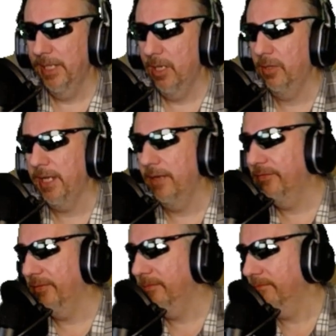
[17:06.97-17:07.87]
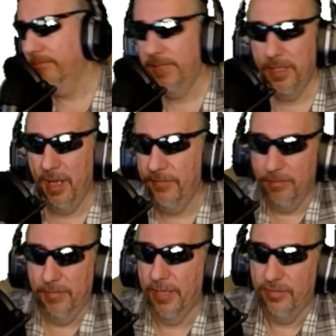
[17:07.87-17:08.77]
Okay, so there you have it.
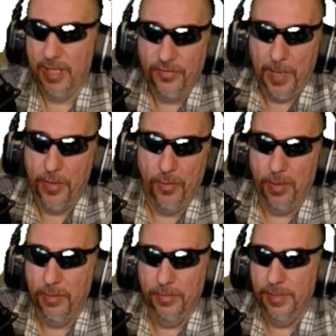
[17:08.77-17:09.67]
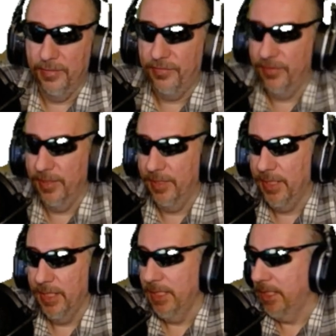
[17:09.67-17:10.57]
That's that's my thought on this. Uh,
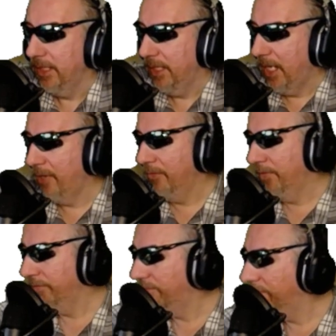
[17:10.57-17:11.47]
I don't know what else you want